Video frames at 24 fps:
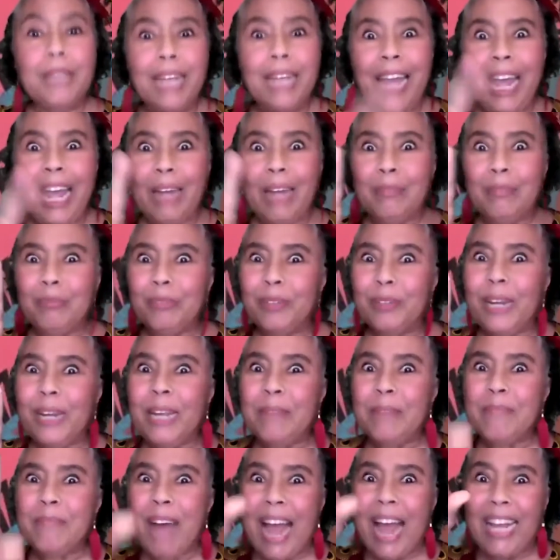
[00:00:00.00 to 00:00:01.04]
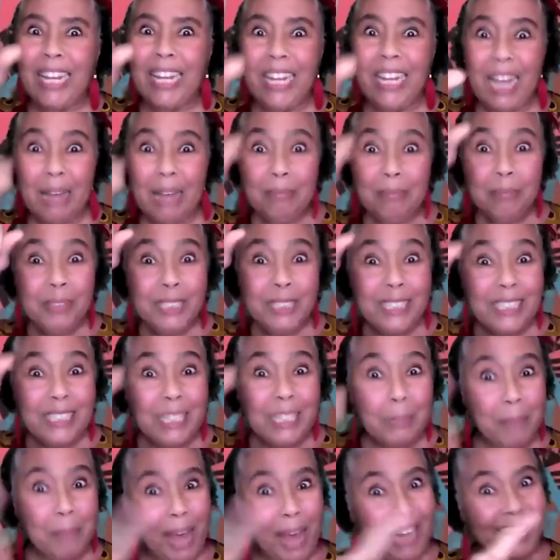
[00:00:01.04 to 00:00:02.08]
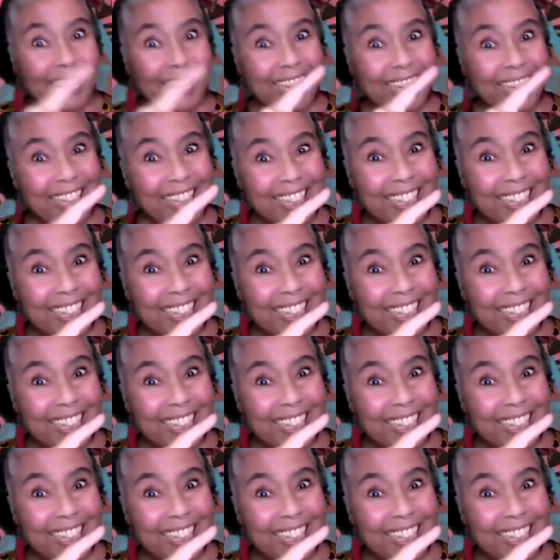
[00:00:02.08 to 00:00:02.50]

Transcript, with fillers: and bring my empty belly.